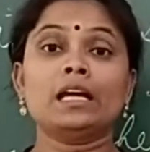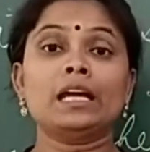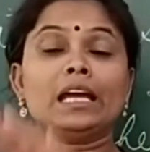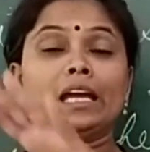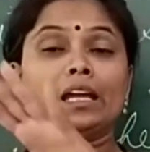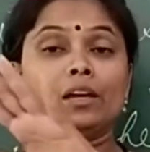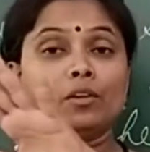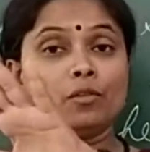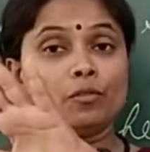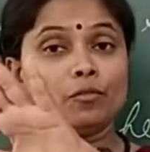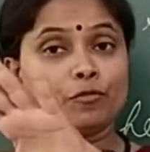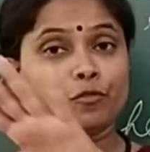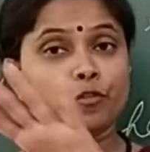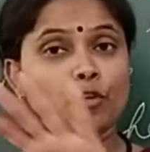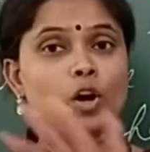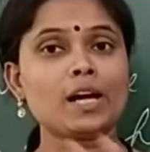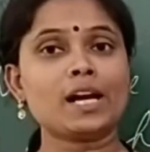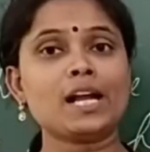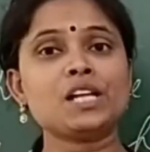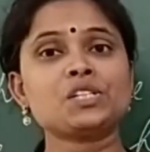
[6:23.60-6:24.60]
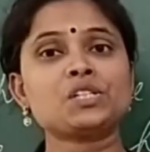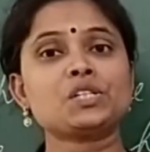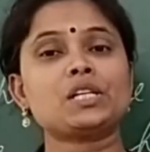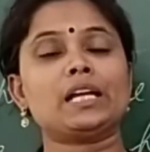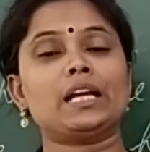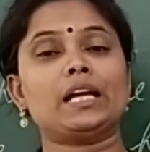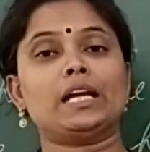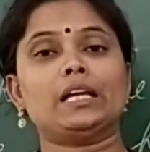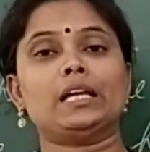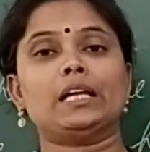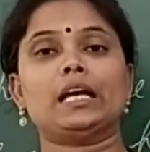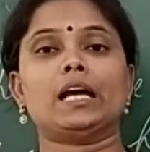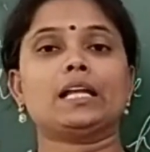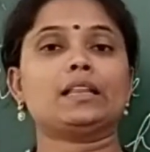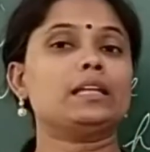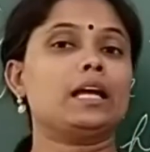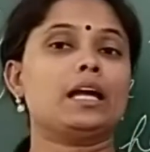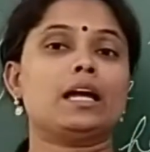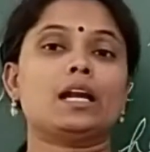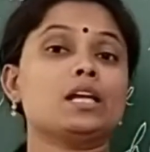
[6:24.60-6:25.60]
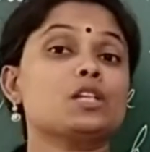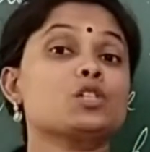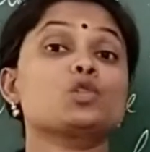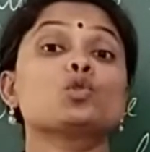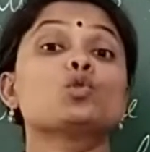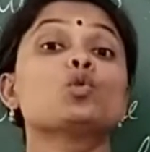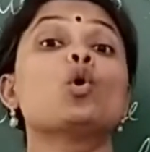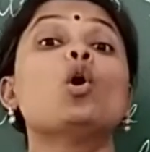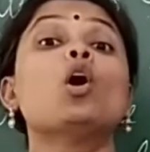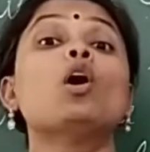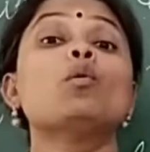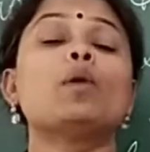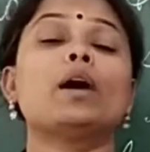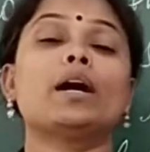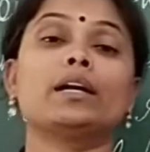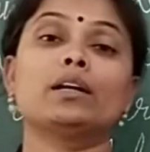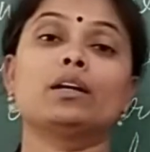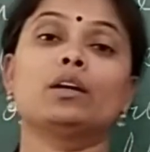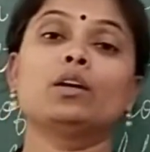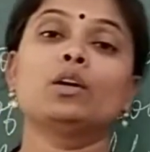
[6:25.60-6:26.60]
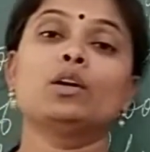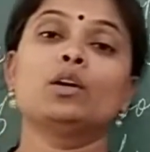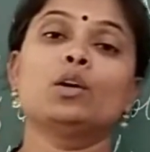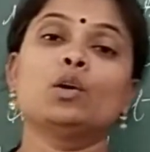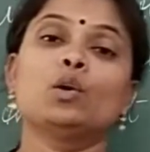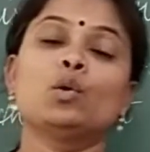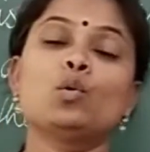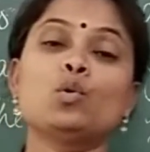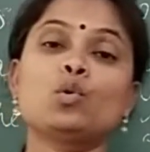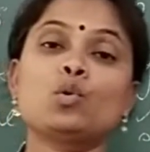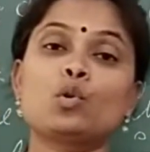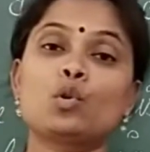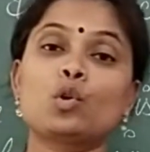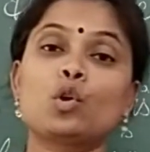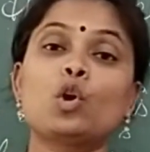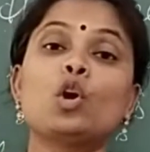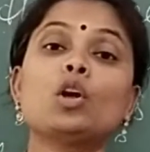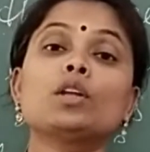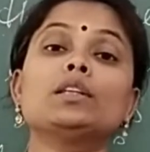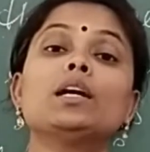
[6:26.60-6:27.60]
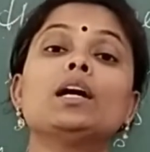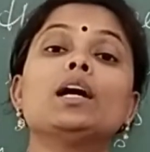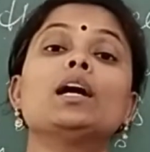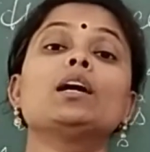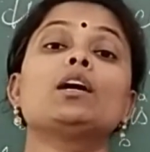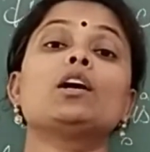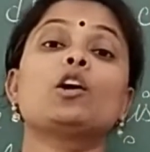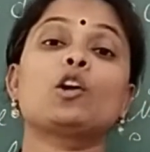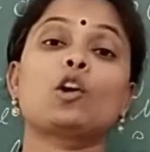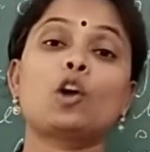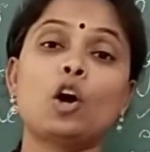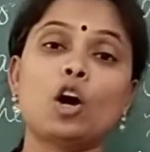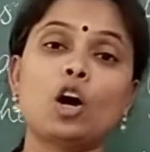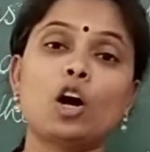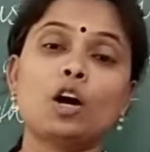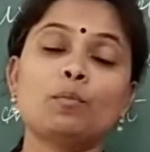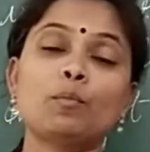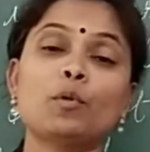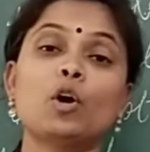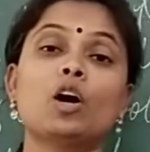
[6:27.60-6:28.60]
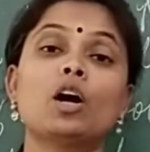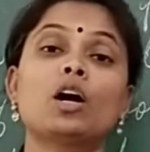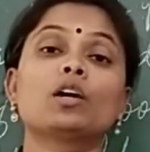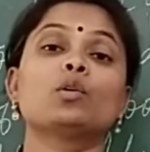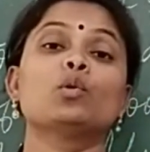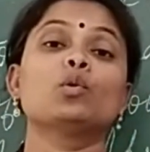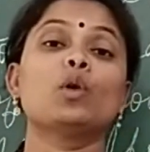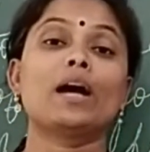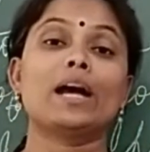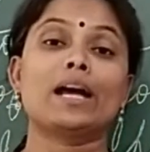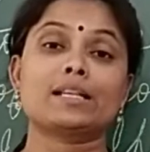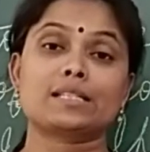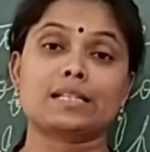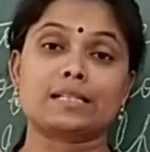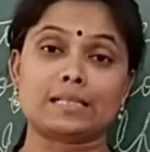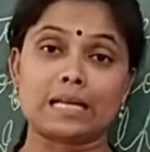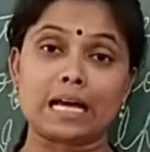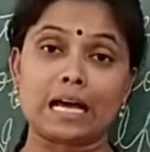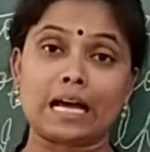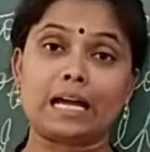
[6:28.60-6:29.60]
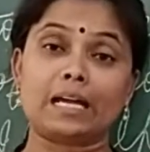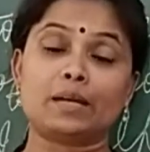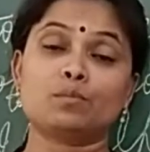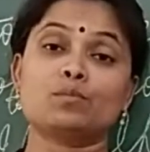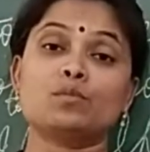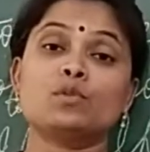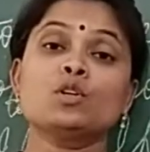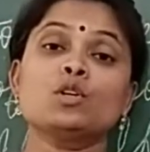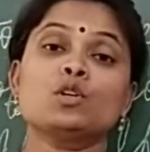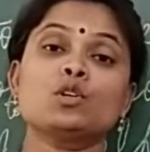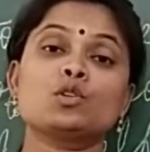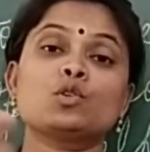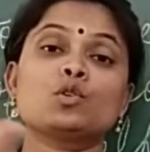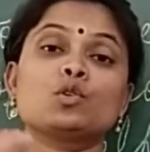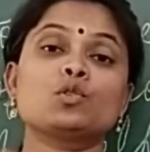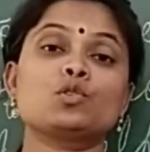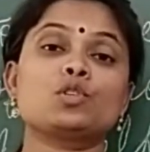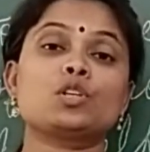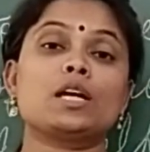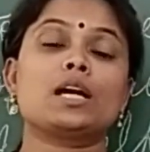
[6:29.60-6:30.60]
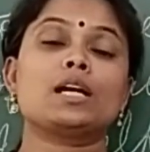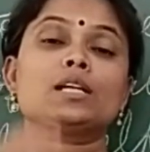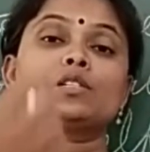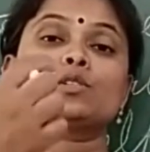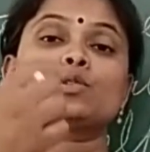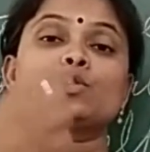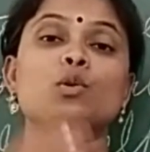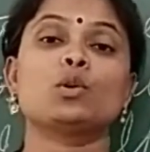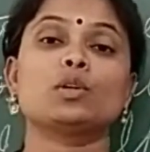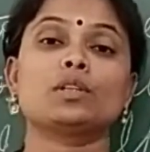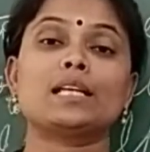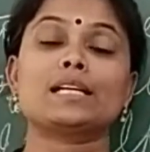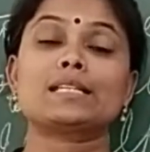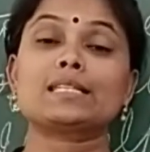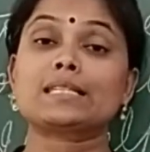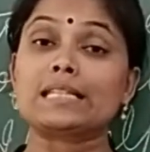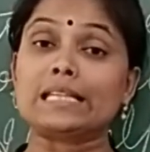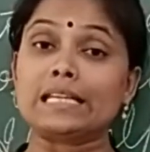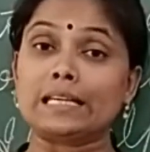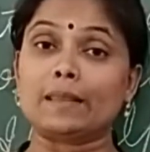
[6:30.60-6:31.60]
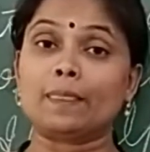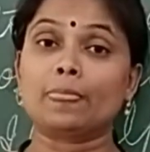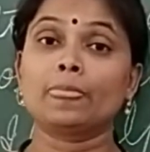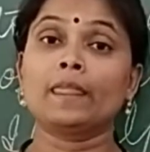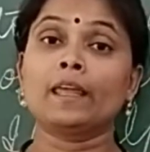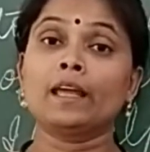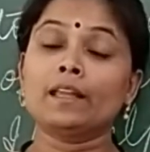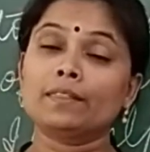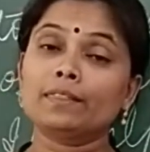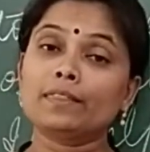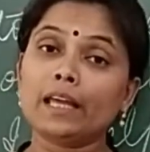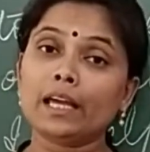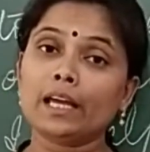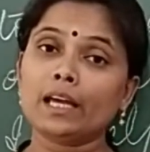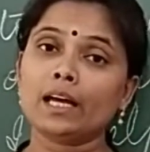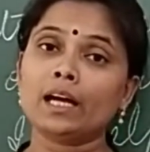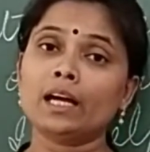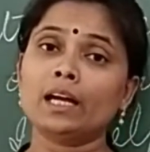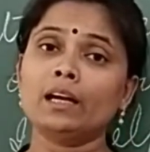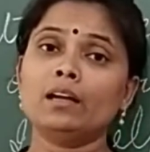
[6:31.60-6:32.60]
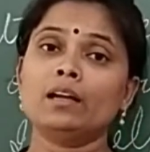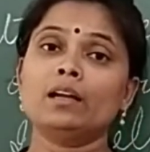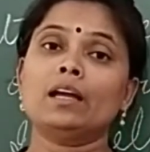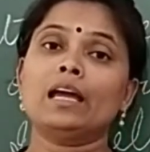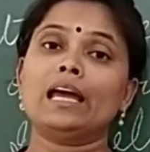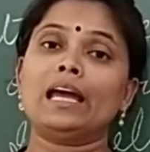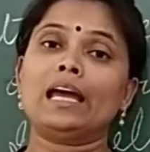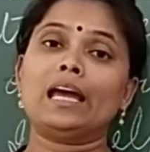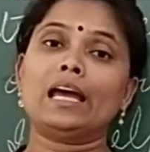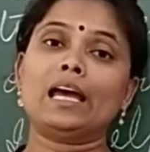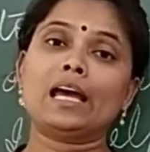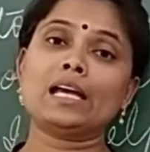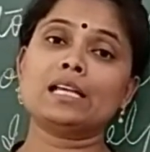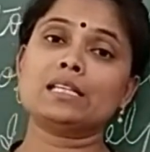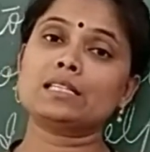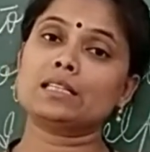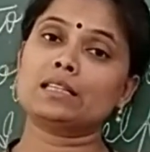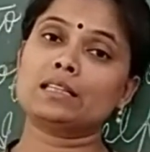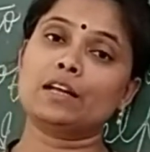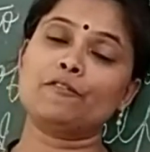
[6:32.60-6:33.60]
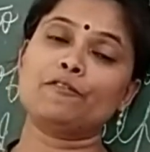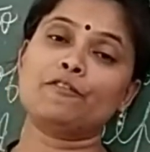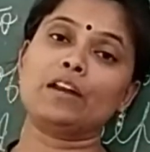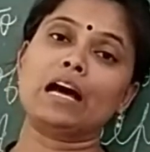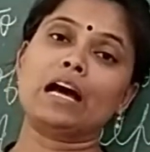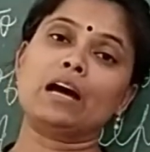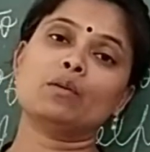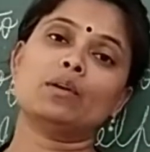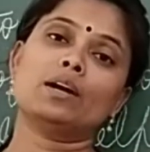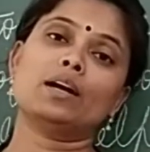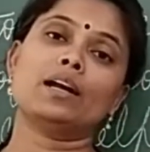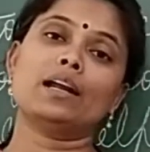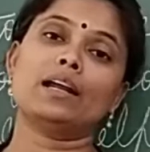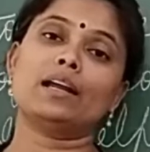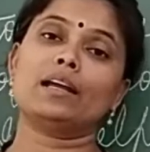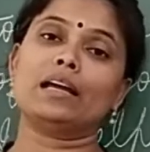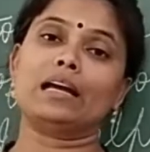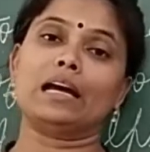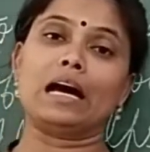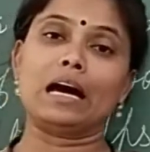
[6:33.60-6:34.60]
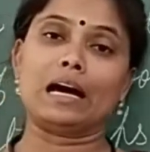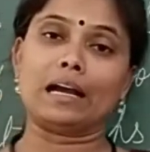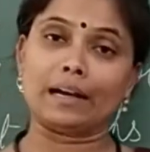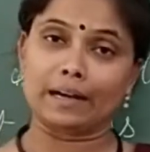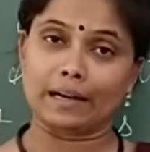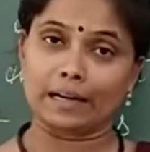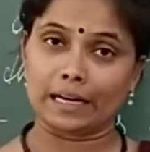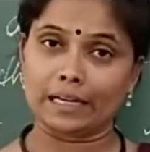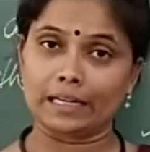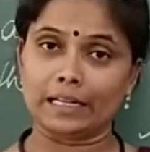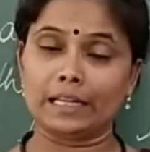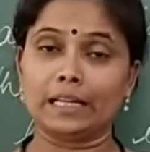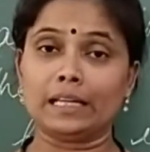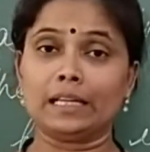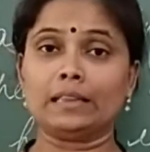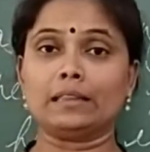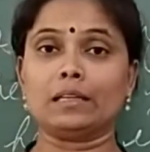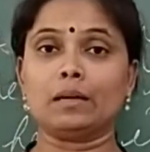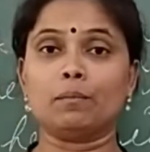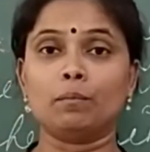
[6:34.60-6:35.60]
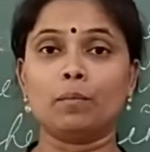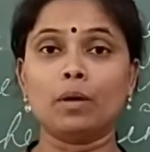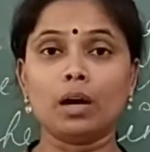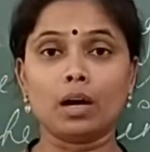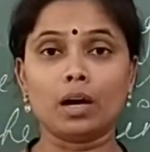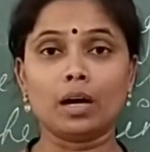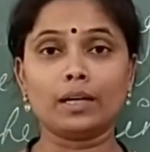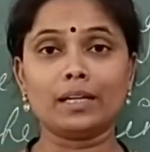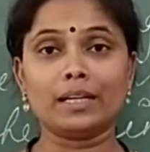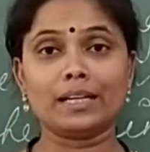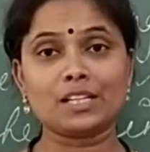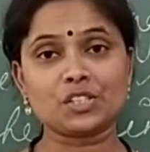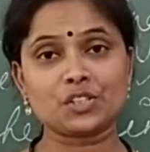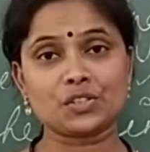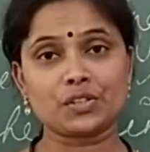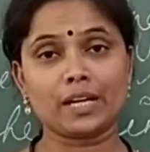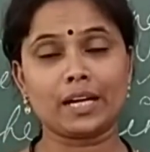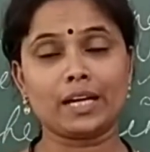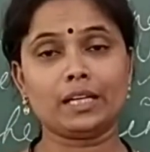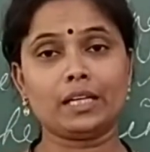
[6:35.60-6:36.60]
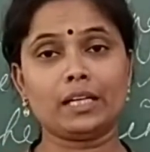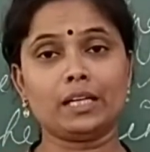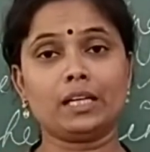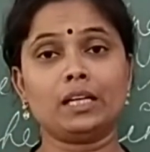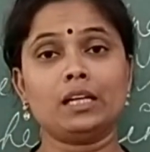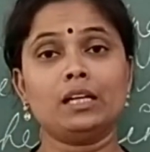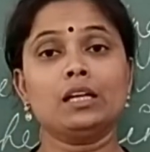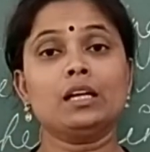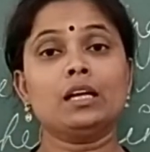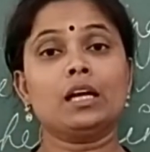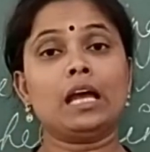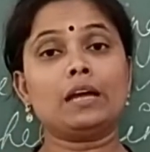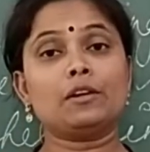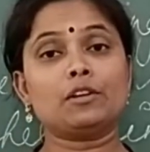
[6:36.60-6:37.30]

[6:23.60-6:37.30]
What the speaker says: In forest area there is no one who grow the crop or who has a time to just sow the seed. There, as the flower are ready, the bird is ready.